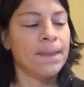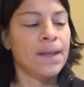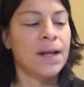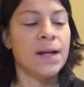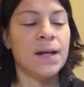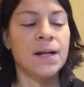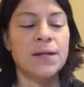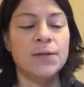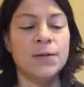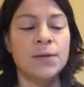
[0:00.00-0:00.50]

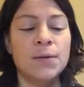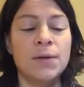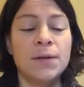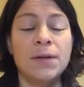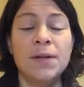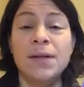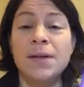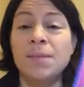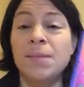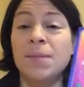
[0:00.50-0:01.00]
And I
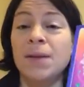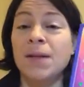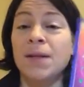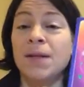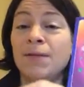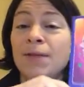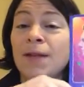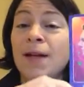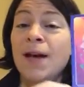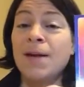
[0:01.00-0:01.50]
totally
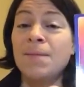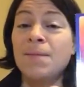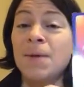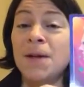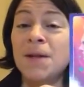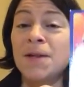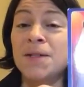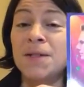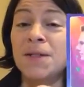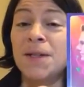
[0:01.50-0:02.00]
believe that,
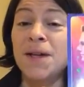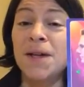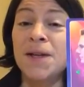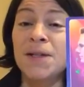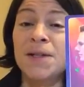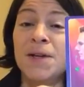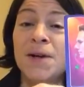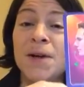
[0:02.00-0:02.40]
because the next